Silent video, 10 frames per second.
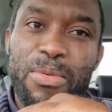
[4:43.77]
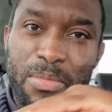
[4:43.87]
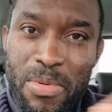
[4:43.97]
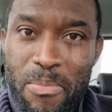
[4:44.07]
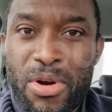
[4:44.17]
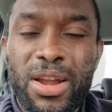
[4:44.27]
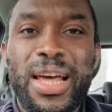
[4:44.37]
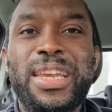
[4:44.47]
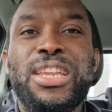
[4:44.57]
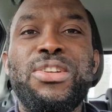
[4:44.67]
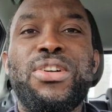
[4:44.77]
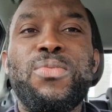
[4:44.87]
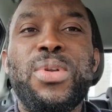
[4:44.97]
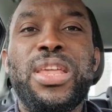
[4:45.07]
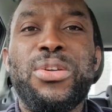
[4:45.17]
Bola did not
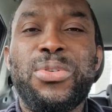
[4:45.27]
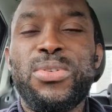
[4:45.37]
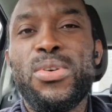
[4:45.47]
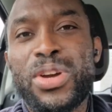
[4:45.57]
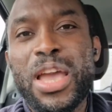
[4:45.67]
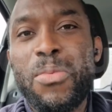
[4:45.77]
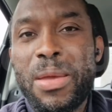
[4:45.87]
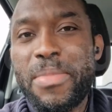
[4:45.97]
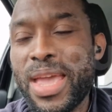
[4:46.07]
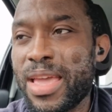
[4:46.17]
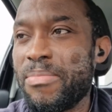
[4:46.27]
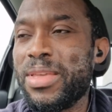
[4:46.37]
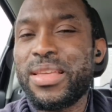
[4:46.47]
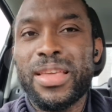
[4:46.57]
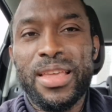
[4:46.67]
win. Okay, we made a
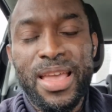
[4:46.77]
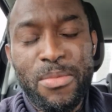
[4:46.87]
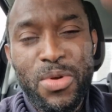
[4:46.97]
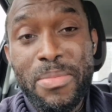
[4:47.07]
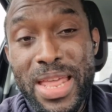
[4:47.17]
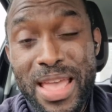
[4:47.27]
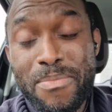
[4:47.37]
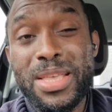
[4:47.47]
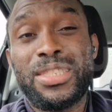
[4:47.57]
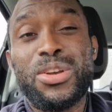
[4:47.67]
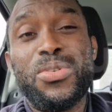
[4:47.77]
mistake.